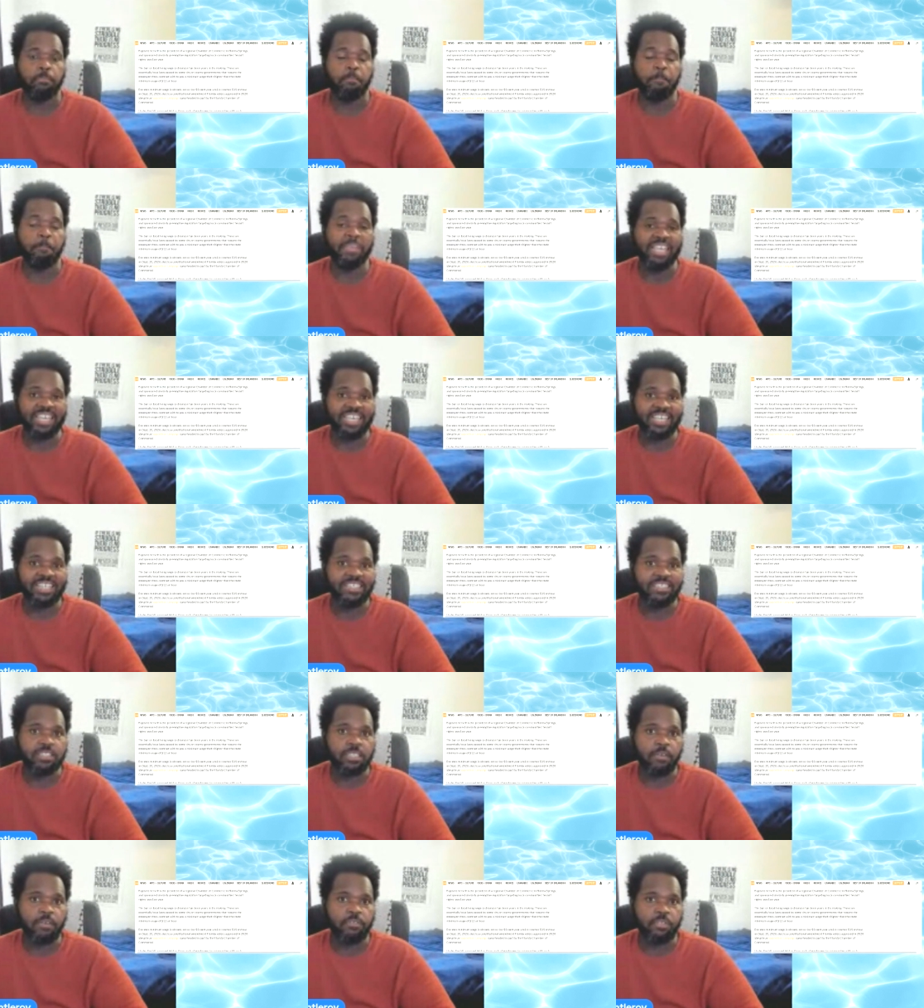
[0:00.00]

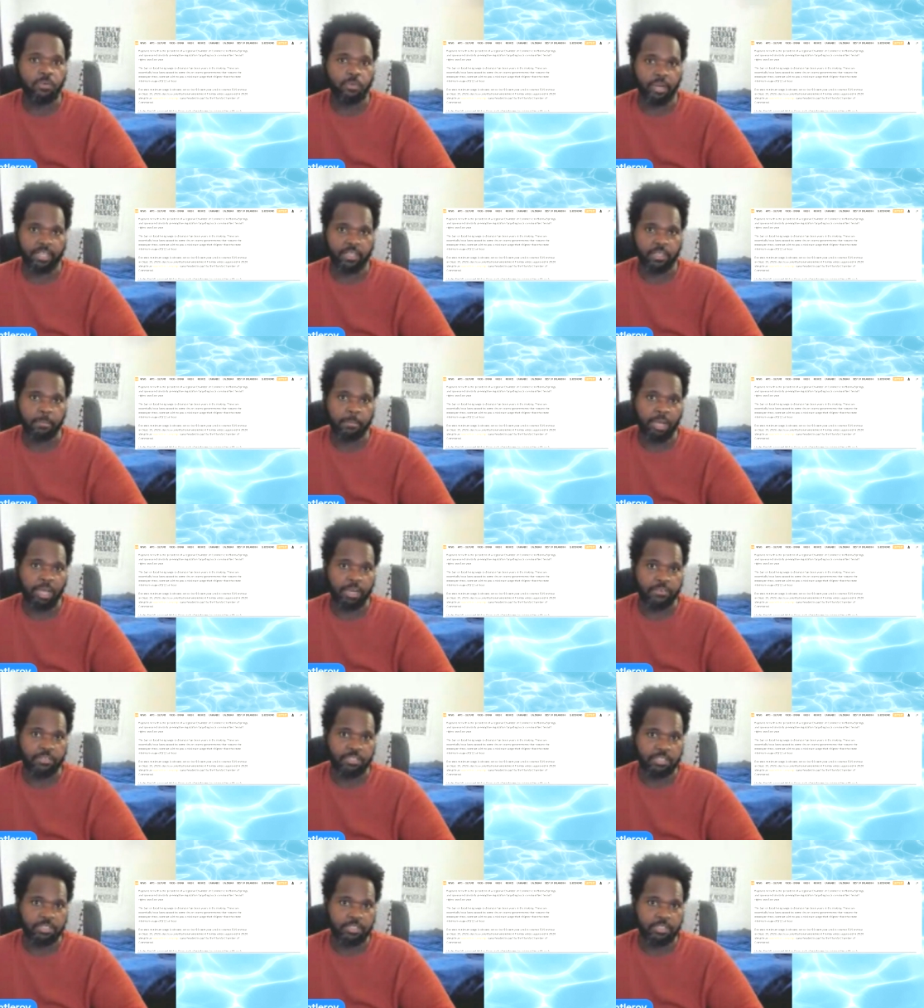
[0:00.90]
means of direct
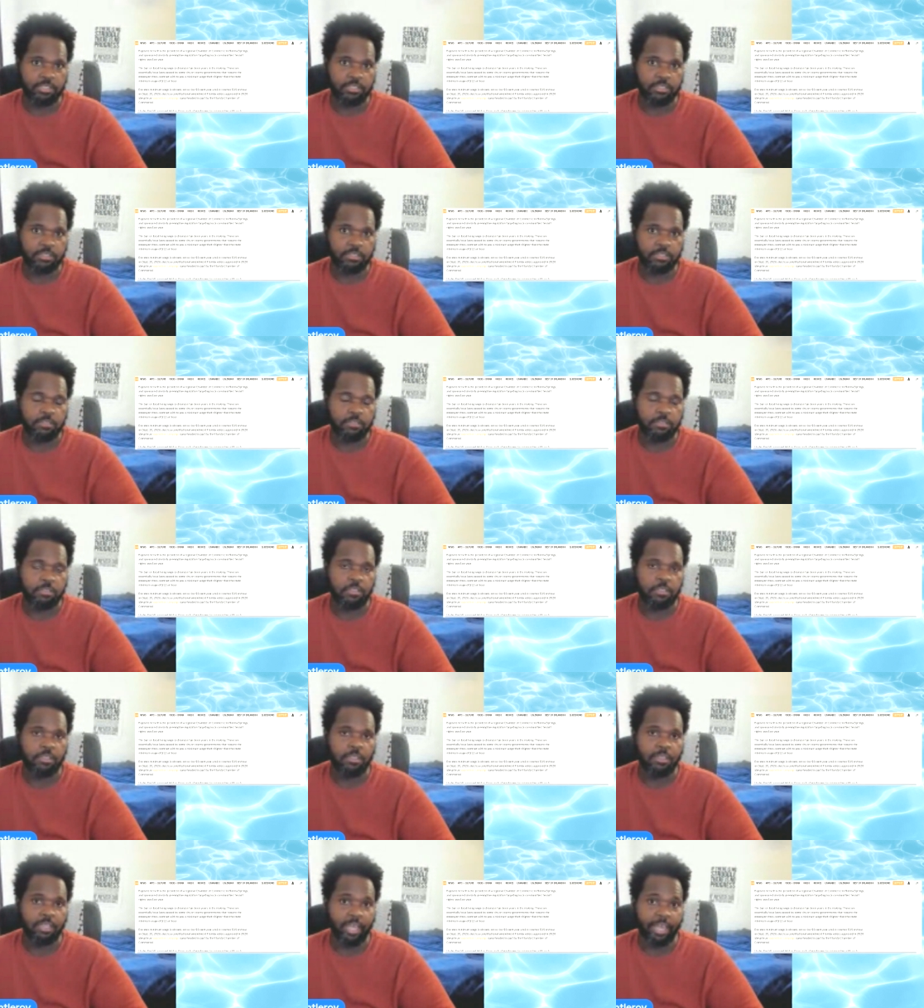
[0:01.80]
democracy,
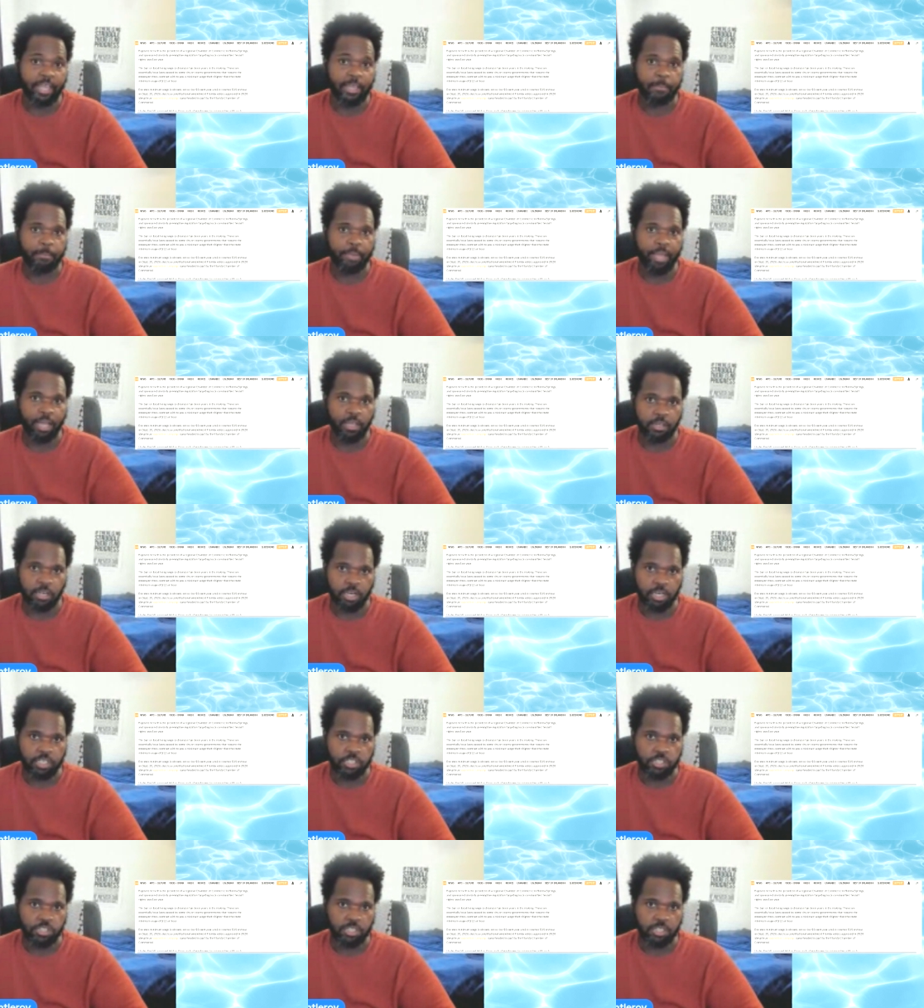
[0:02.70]
like ballot
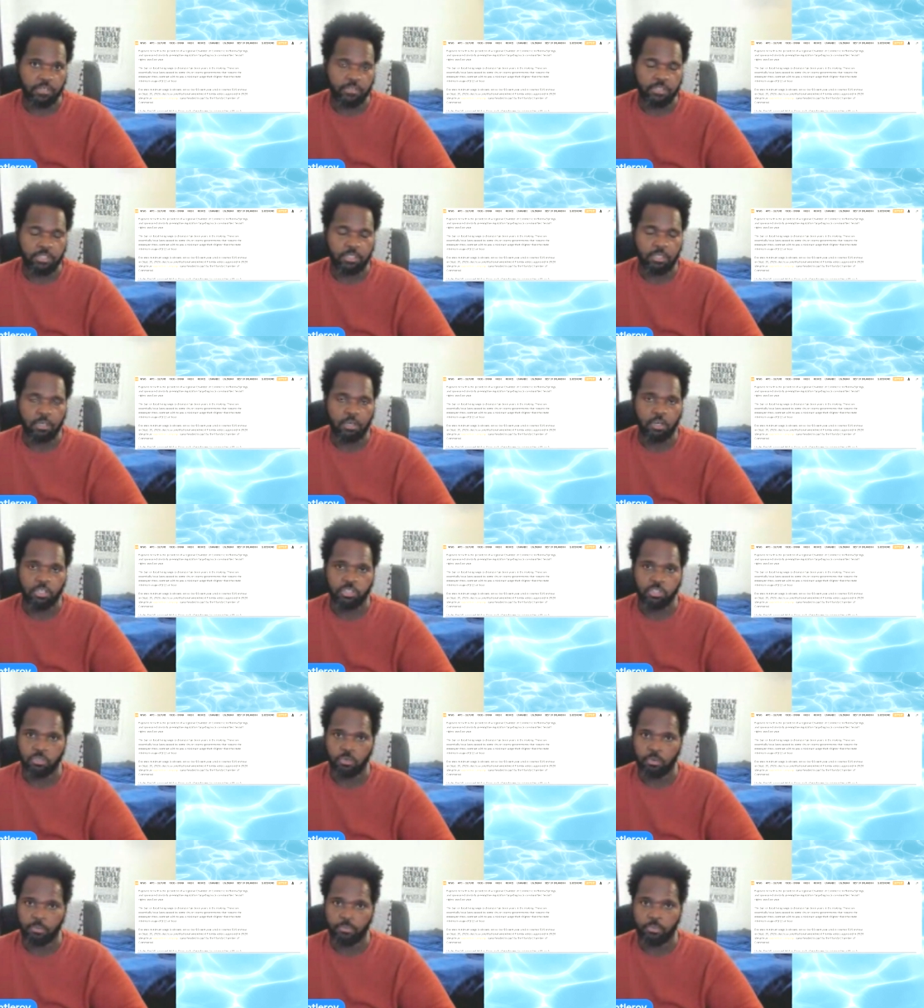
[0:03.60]
initiatives, are
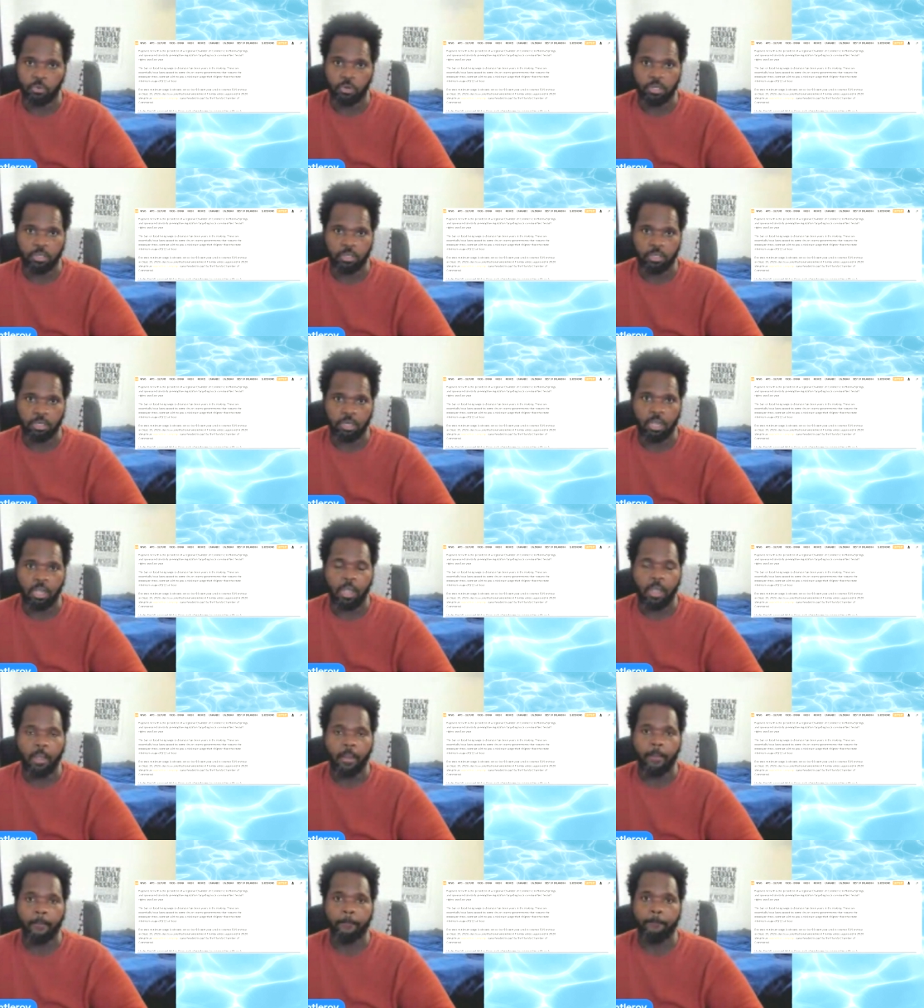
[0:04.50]
so important
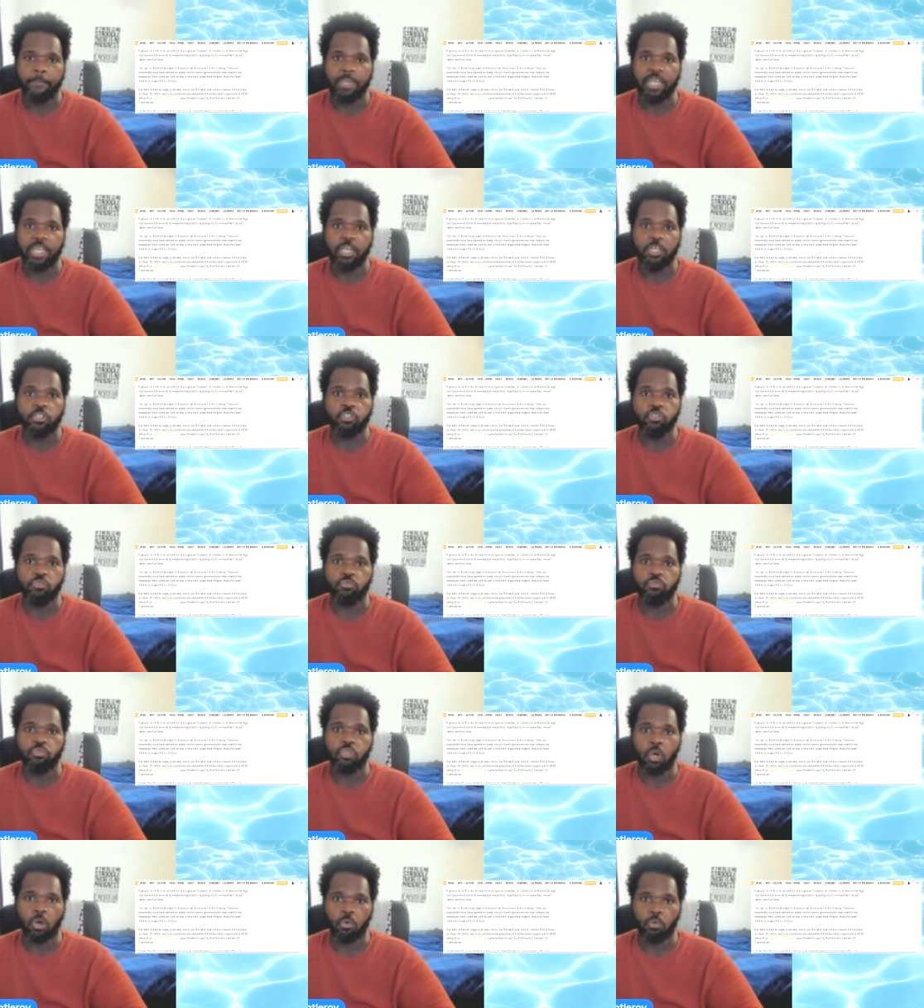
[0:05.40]
because
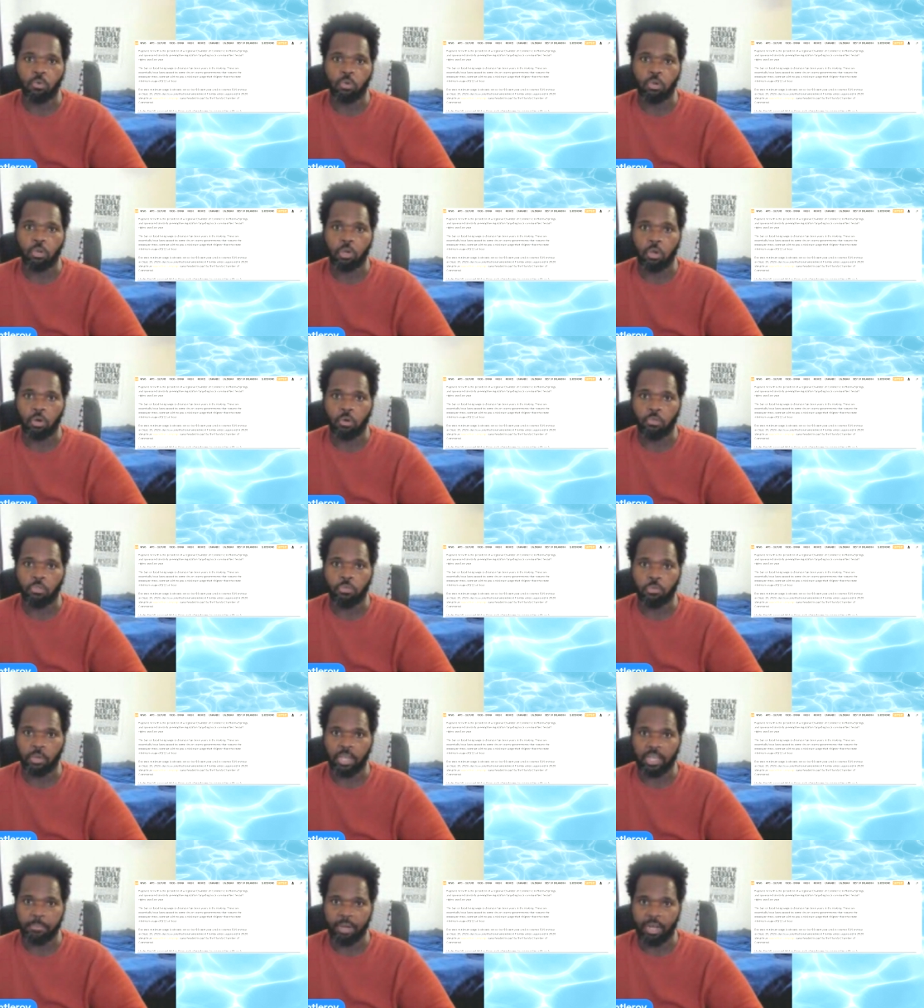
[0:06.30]
you don't go
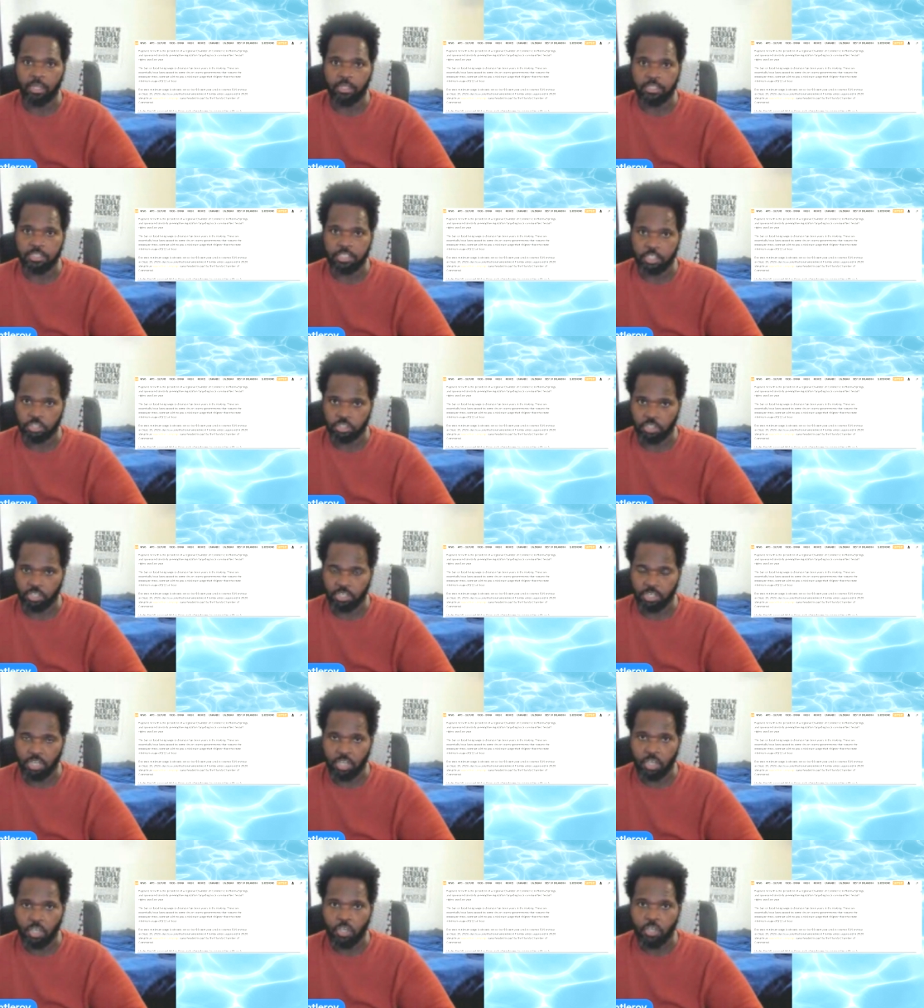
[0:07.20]
through a
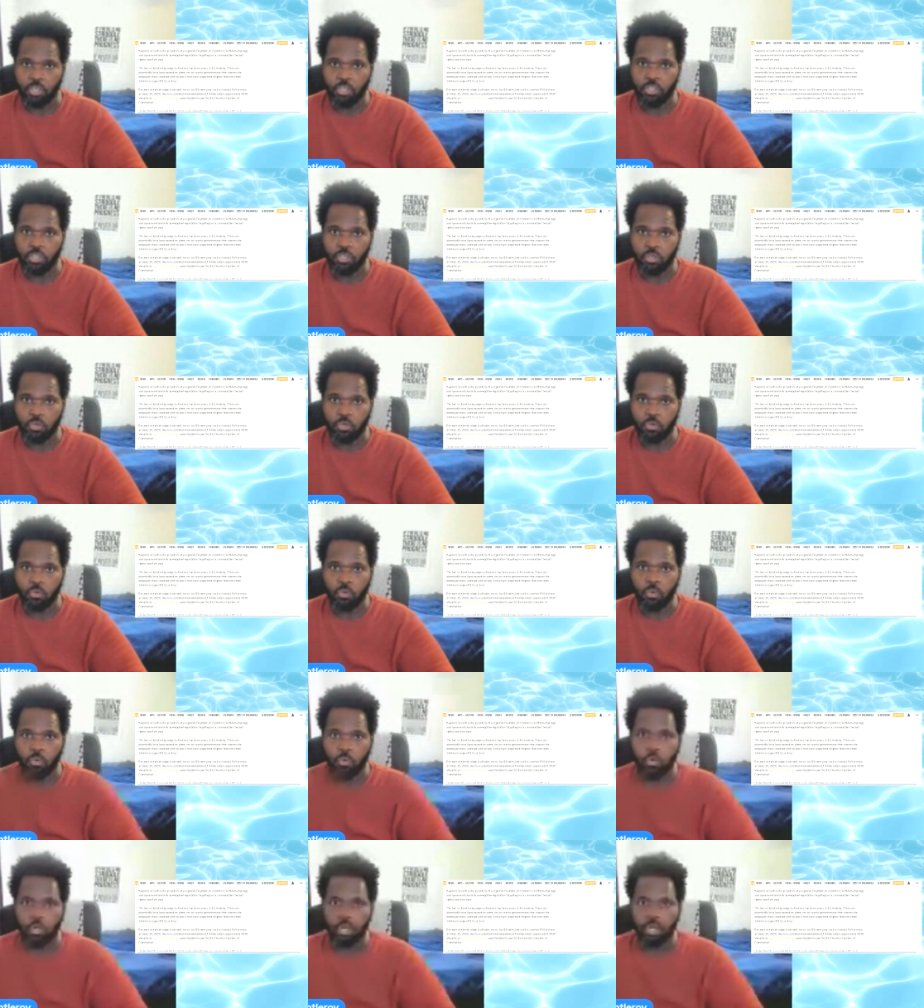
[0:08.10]
politician.
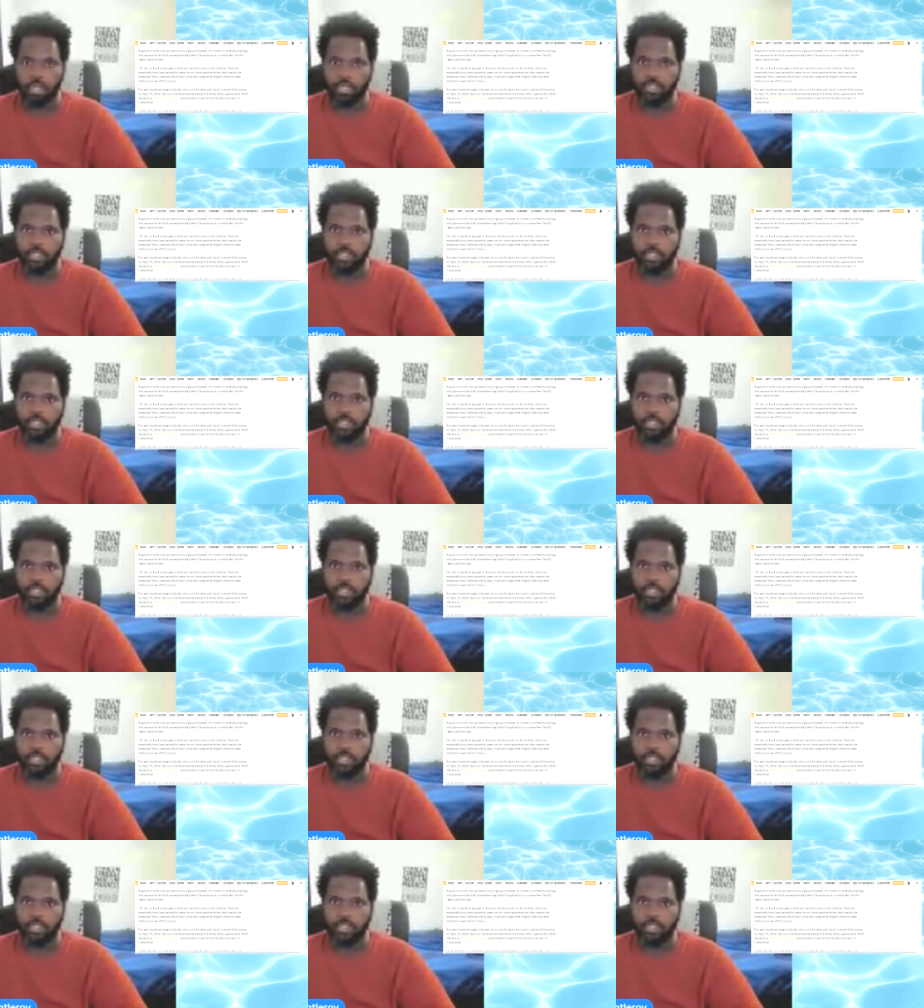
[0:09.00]
You